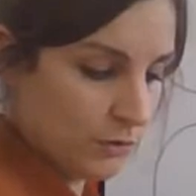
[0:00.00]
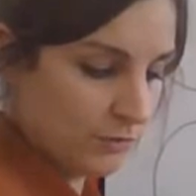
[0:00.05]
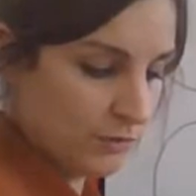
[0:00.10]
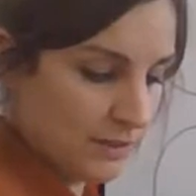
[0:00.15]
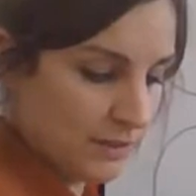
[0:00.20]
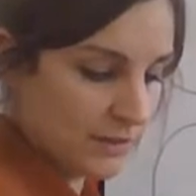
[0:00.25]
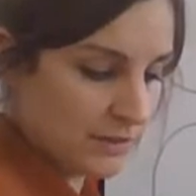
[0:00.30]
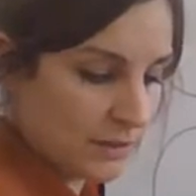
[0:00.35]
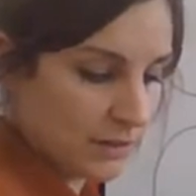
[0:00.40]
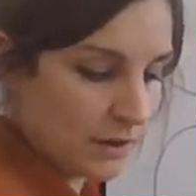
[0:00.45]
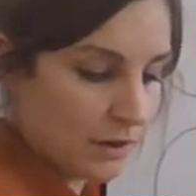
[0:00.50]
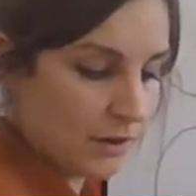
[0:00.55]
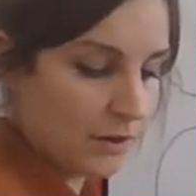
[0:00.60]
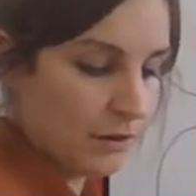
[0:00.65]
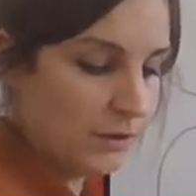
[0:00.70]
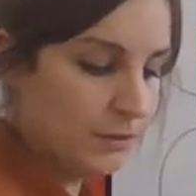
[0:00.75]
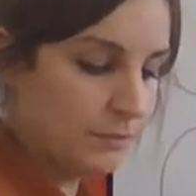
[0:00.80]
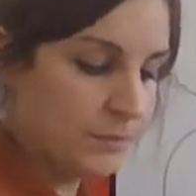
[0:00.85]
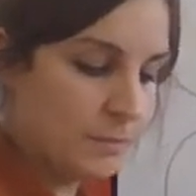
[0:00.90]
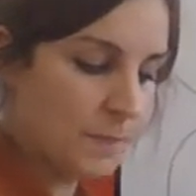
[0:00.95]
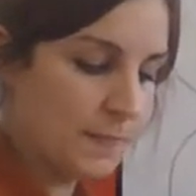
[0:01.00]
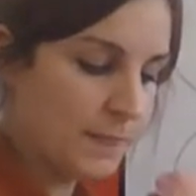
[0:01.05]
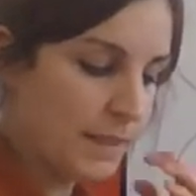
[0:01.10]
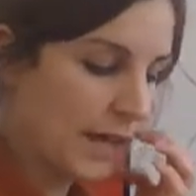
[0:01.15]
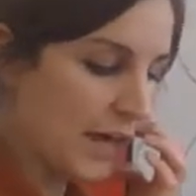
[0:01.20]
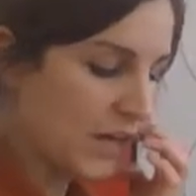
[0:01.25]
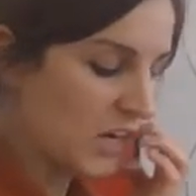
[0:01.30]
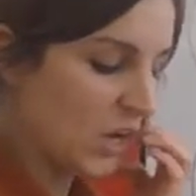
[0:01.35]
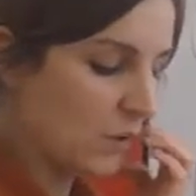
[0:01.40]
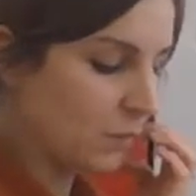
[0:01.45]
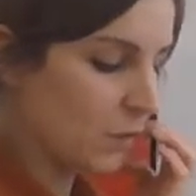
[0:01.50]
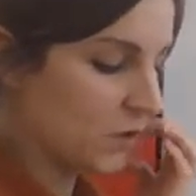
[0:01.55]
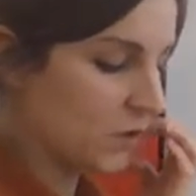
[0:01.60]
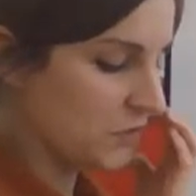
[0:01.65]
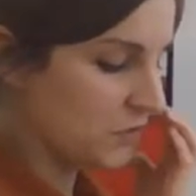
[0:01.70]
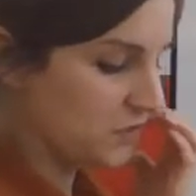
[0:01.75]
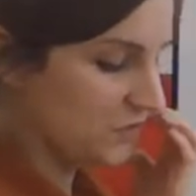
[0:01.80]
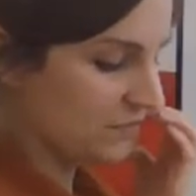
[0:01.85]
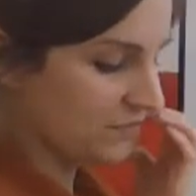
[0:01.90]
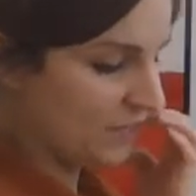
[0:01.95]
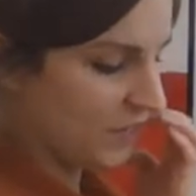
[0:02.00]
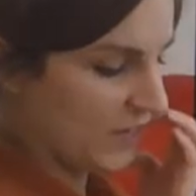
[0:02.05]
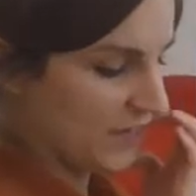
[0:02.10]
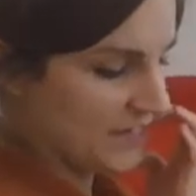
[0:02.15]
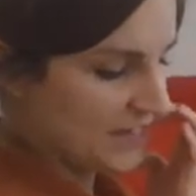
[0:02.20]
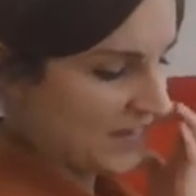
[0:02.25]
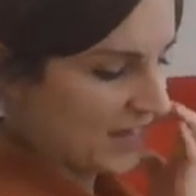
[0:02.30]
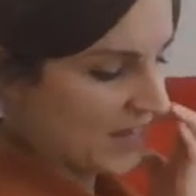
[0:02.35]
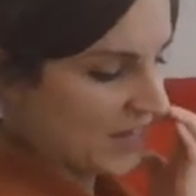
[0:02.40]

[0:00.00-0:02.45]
your video, and I want you to find